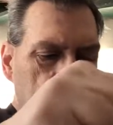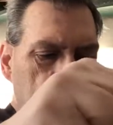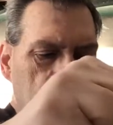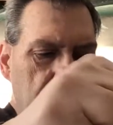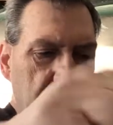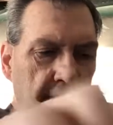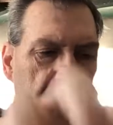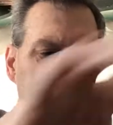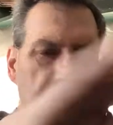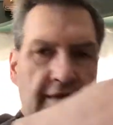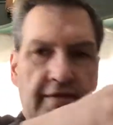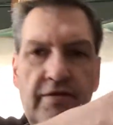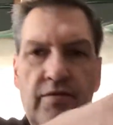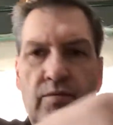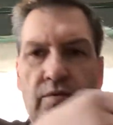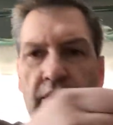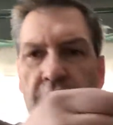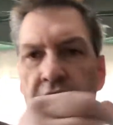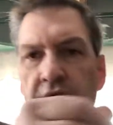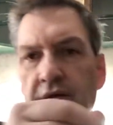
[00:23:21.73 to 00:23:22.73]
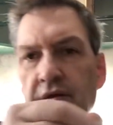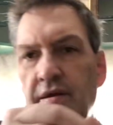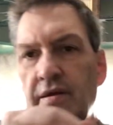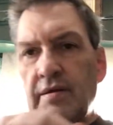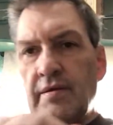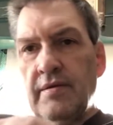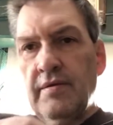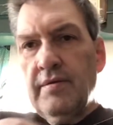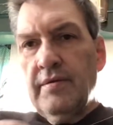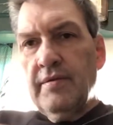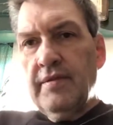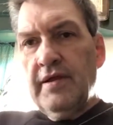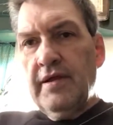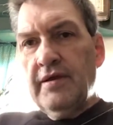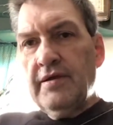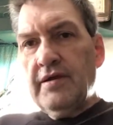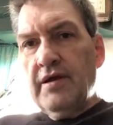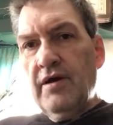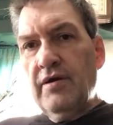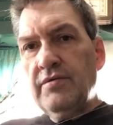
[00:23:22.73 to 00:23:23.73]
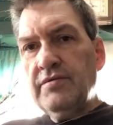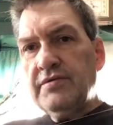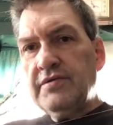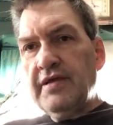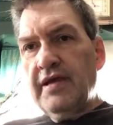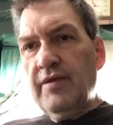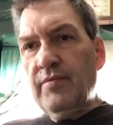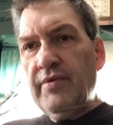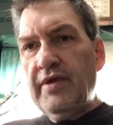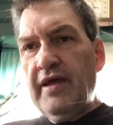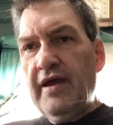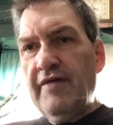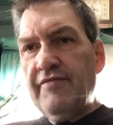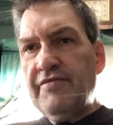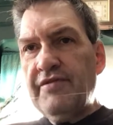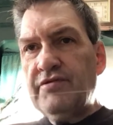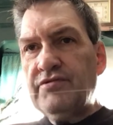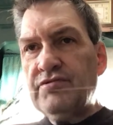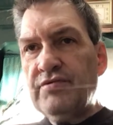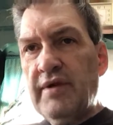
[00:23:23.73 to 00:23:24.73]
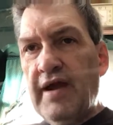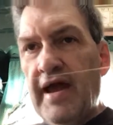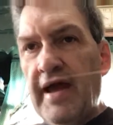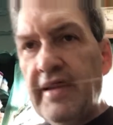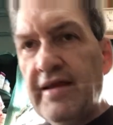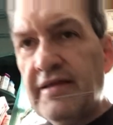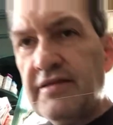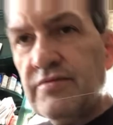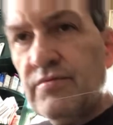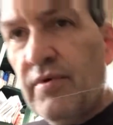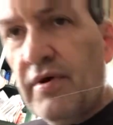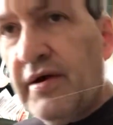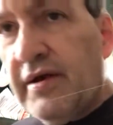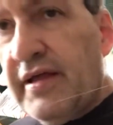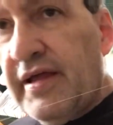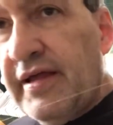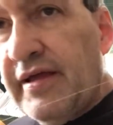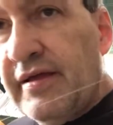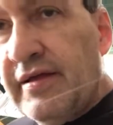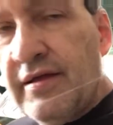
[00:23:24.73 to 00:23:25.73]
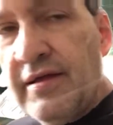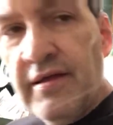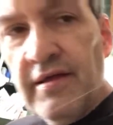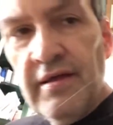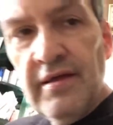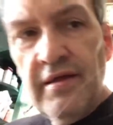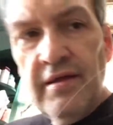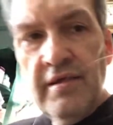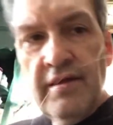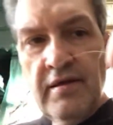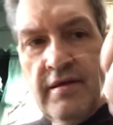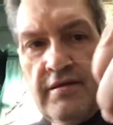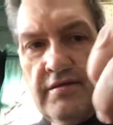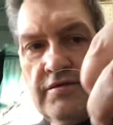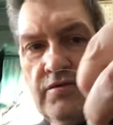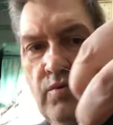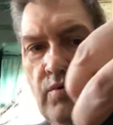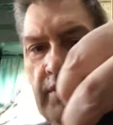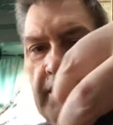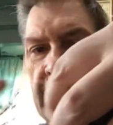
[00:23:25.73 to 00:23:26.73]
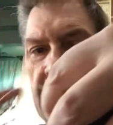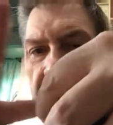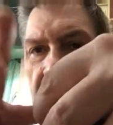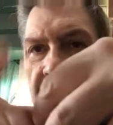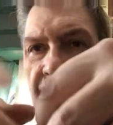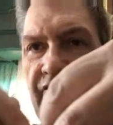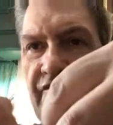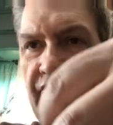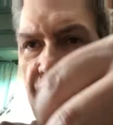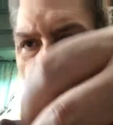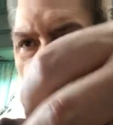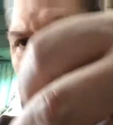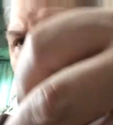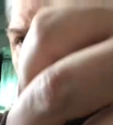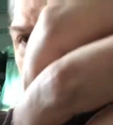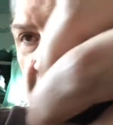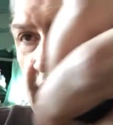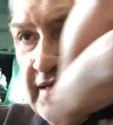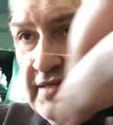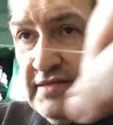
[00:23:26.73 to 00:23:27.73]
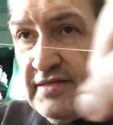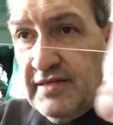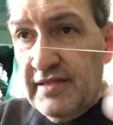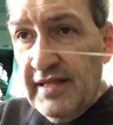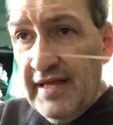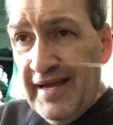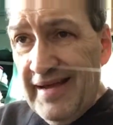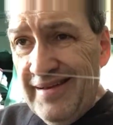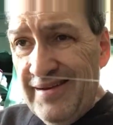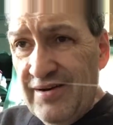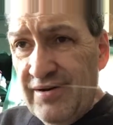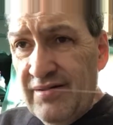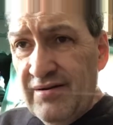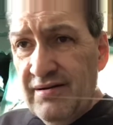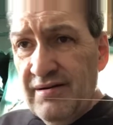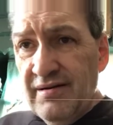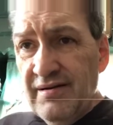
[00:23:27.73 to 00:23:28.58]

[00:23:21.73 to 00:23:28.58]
get it to work, there it goes. And we have the drag is working. 24 minutes later.